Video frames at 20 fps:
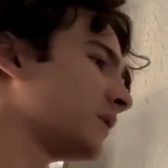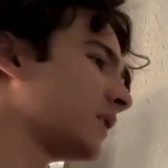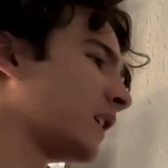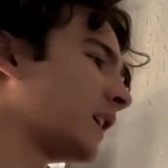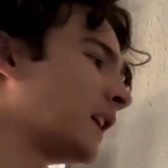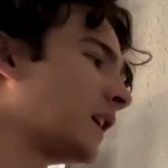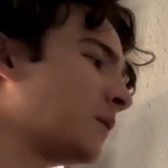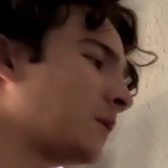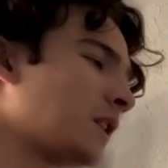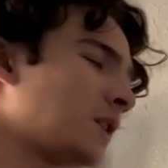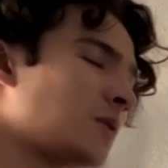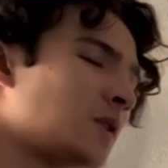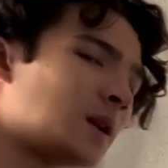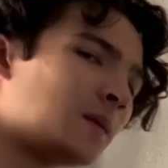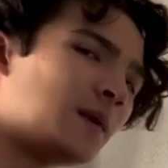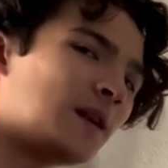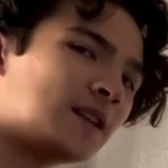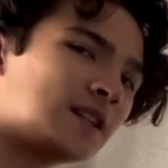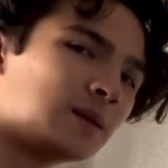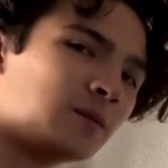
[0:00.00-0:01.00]
And I really want to
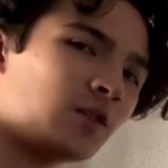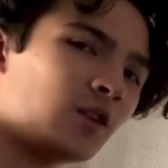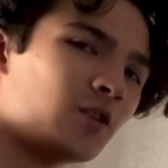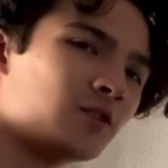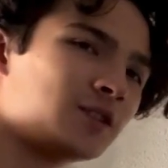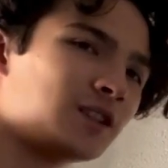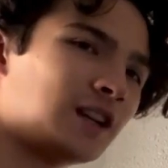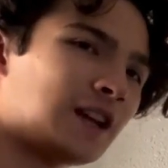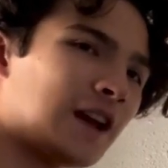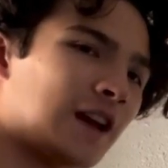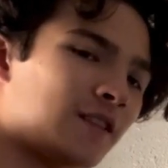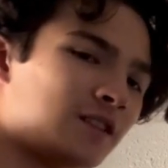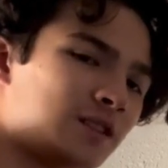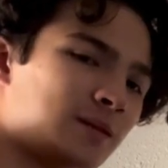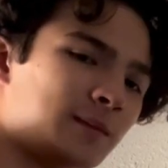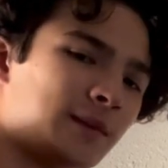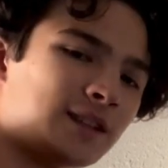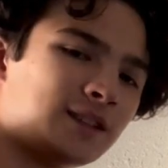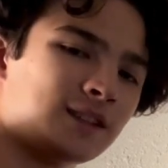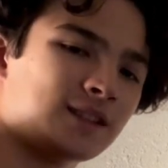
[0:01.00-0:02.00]
make some of those, and I have
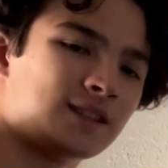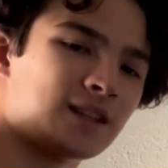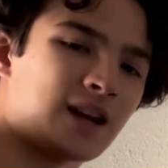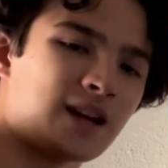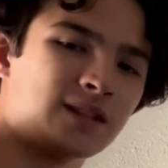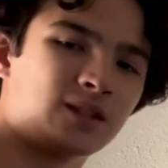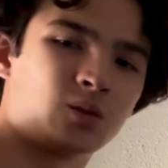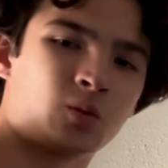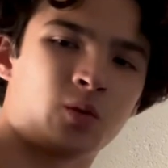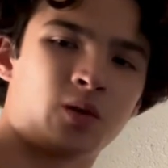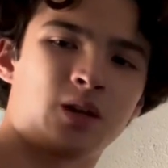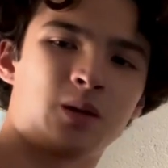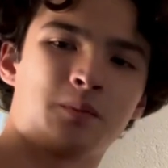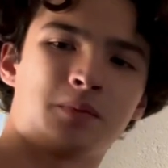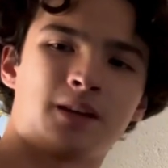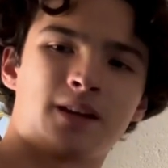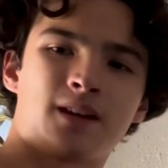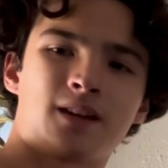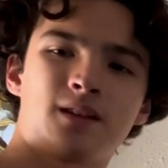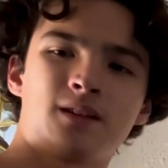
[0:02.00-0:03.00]
some designs already
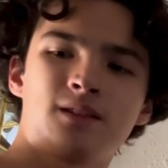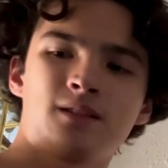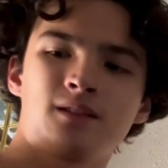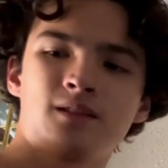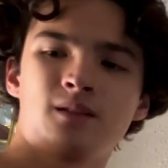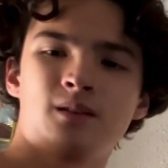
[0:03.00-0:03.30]
planned,